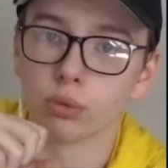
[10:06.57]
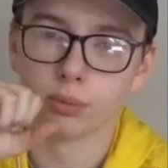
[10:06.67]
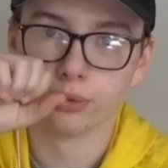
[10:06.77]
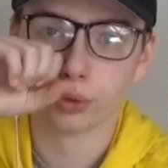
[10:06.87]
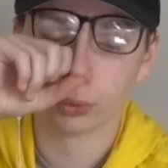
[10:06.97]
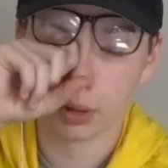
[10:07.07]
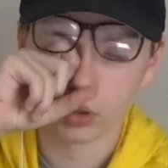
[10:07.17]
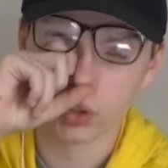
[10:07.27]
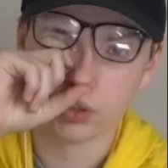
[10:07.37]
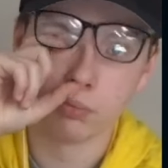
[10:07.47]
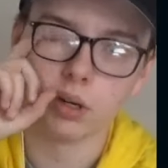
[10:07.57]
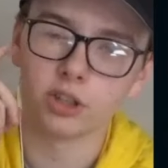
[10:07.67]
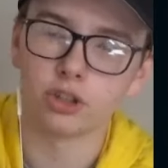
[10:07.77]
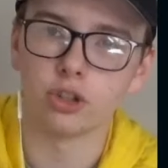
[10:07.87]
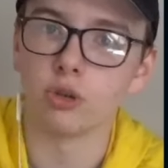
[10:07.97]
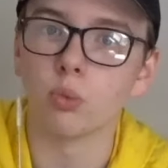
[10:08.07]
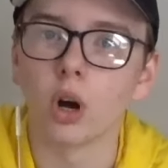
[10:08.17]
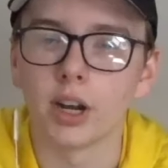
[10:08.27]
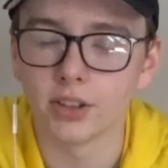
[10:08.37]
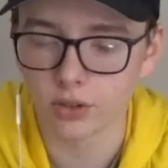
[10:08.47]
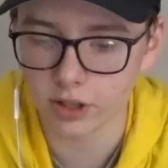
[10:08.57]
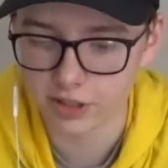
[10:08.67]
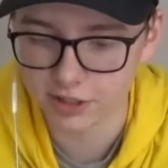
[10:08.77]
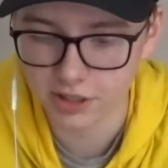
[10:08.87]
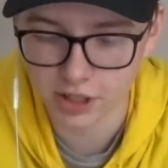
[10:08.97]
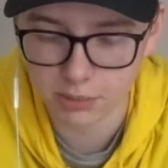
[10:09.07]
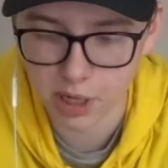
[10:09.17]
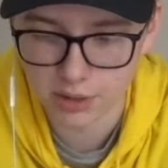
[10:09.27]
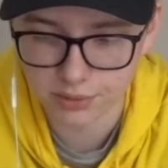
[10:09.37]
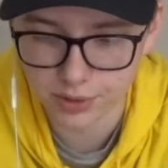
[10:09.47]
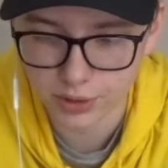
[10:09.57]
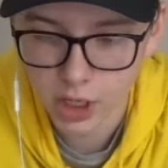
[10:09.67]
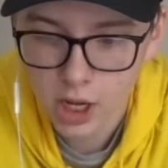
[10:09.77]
removal spells as much as you want, as long as it's on the battlefield.